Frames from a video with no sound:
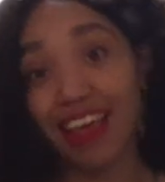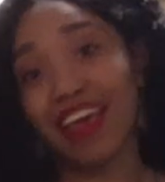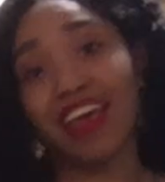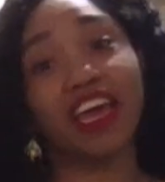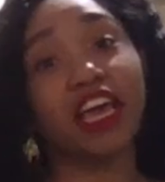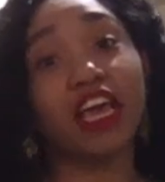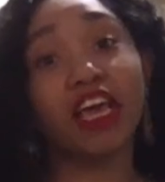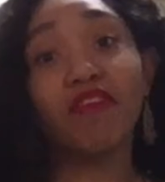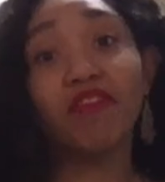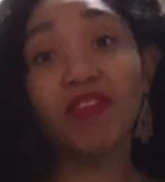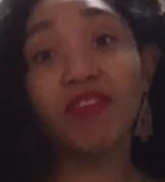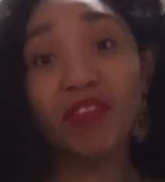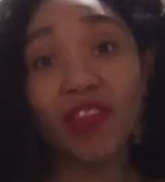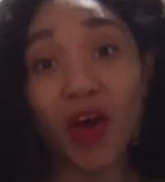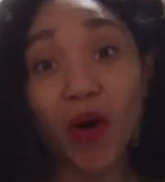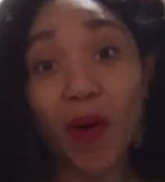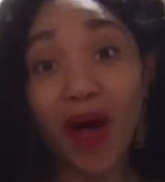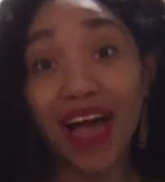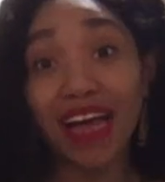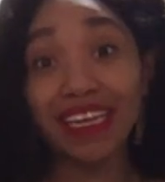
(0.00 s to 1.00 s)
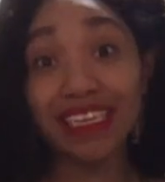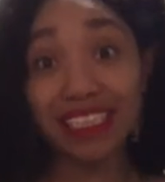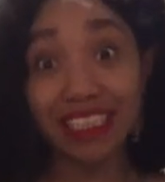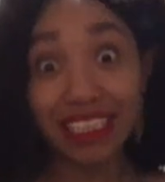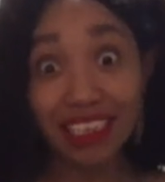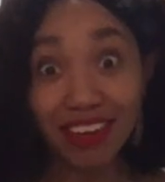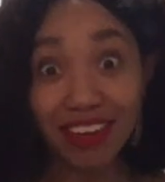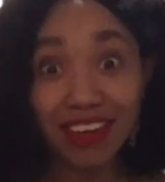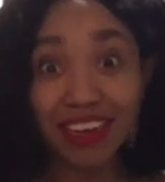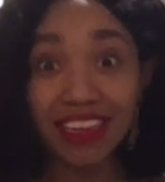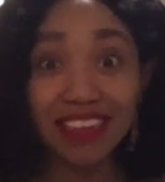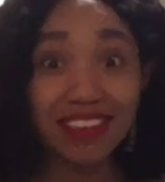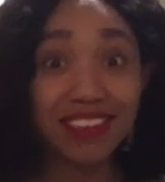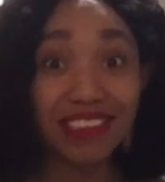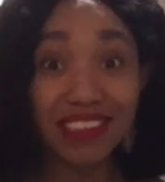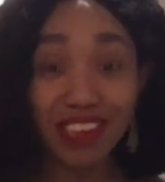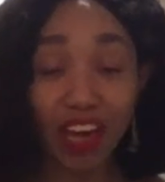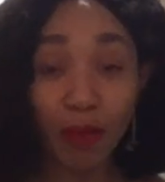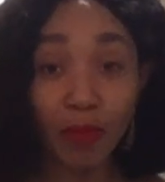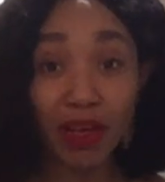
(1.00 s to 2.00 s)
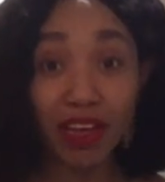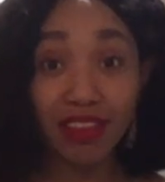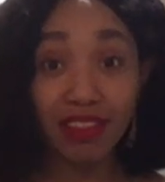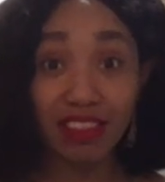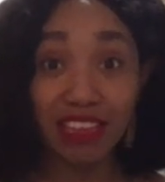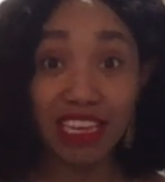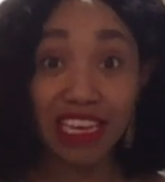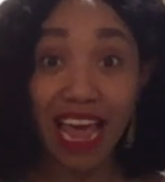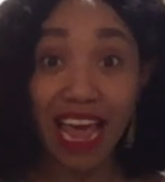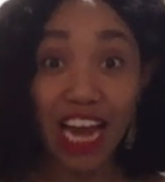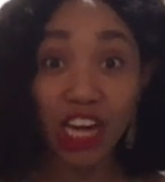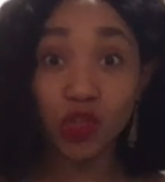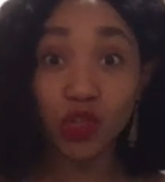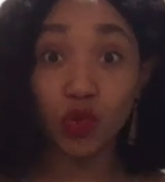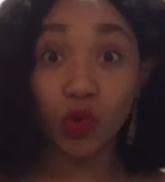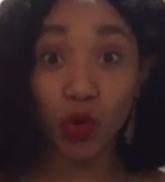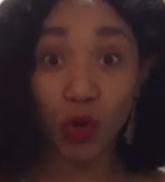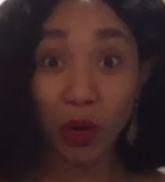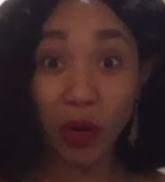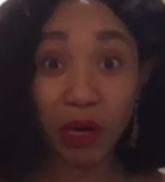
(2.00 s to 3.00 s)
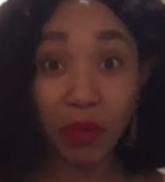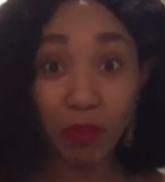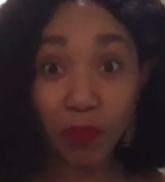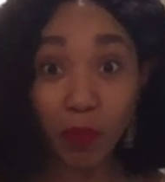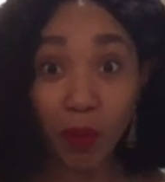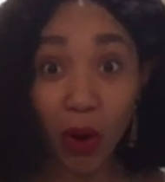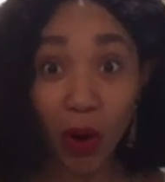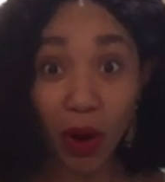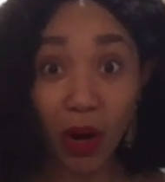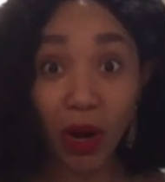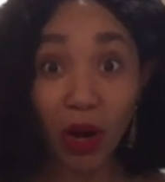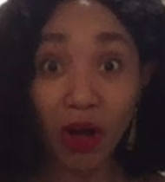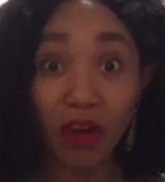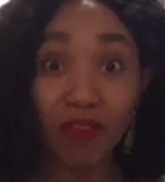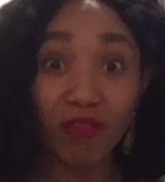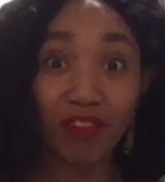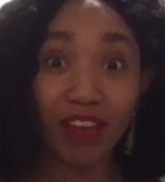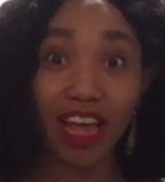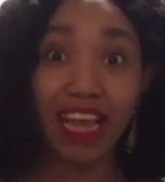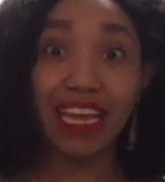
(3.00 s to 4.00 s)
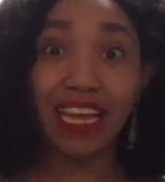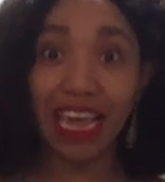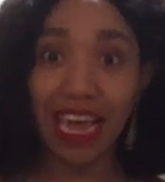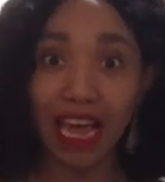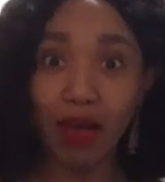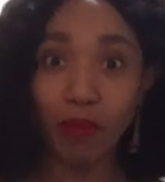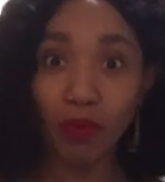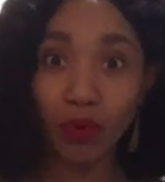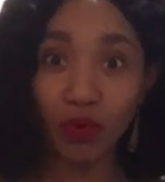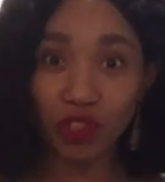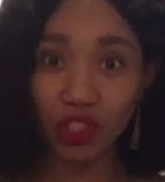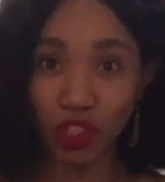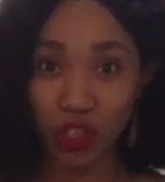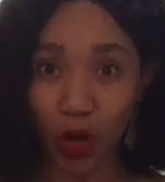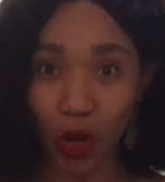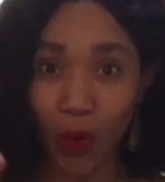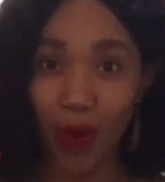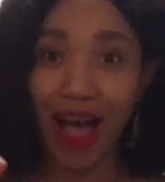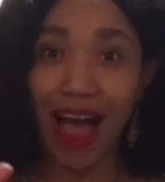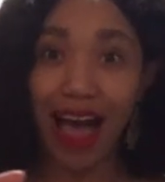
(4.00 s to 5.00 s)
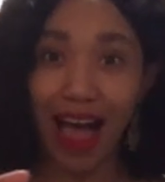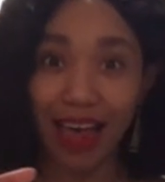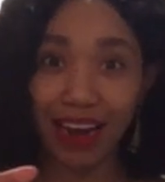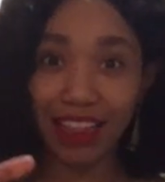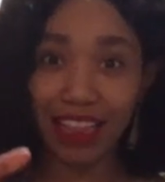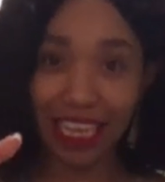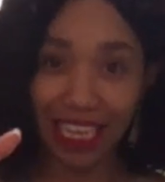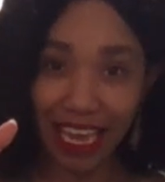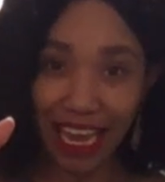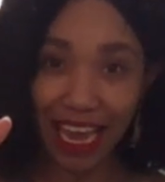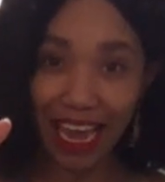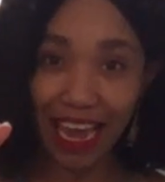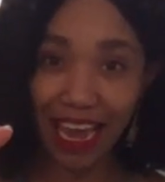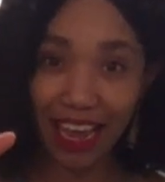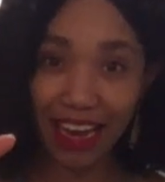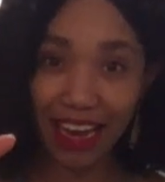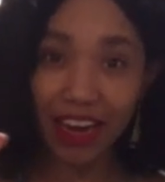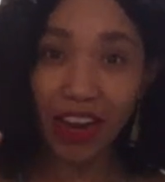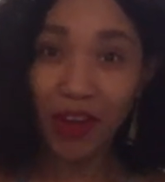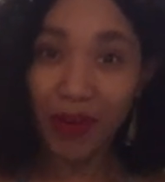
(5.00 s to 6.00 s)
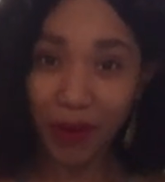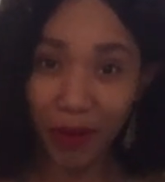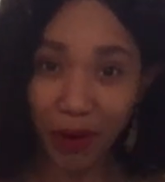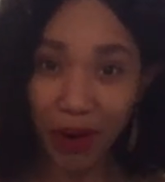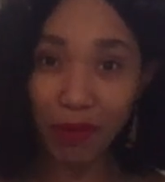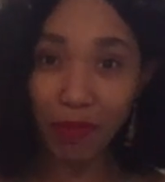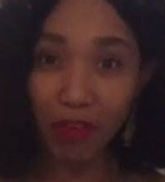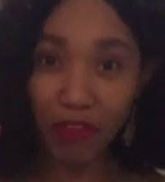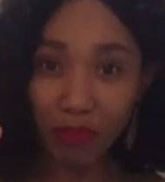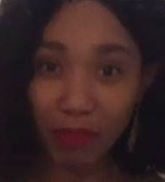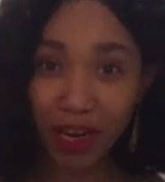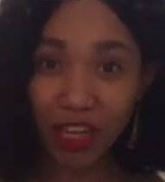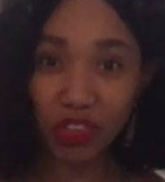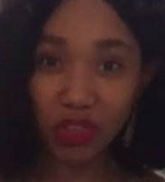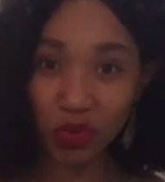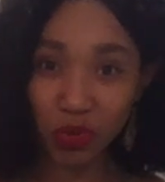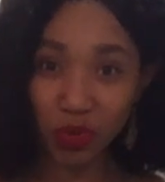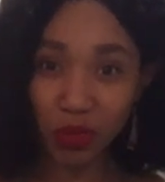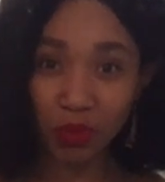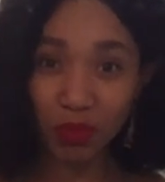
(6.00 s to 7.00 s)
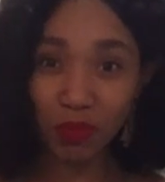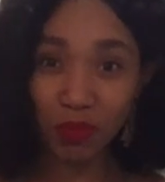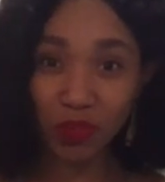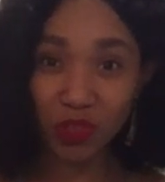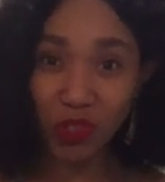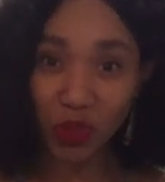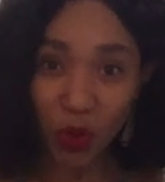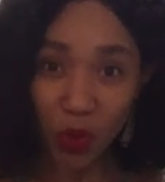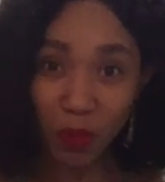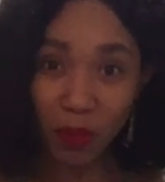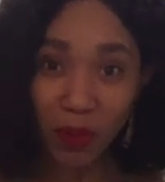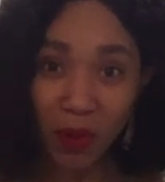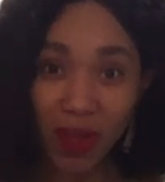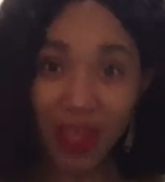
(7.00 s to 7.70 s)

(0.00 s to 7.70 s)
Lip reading: Even though I couldn't stomach the actual cream part of like Campbell's, you know, out of the can cream of mushroom soup.